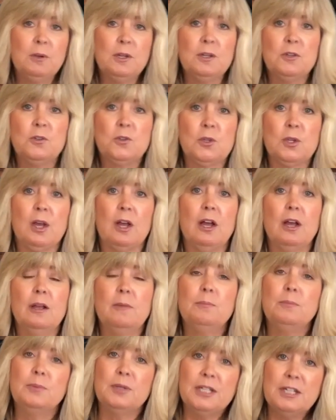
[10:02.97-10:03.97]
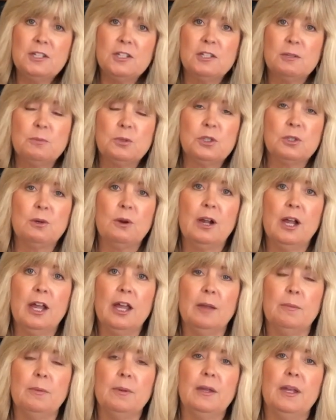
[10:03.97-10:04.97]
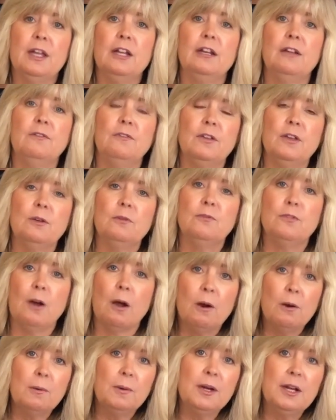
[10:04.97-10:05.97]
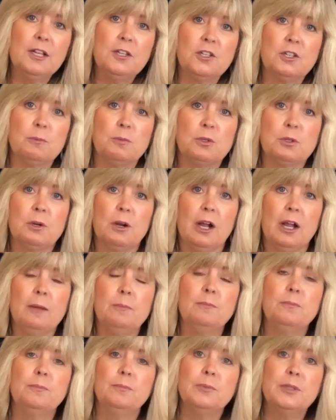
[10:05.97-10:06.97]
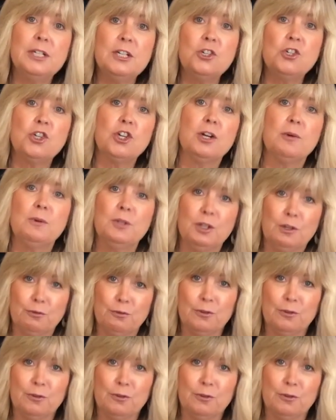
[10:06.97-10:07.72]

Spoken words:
what you saw, please subscribe. And if you've already subscribed, please share with your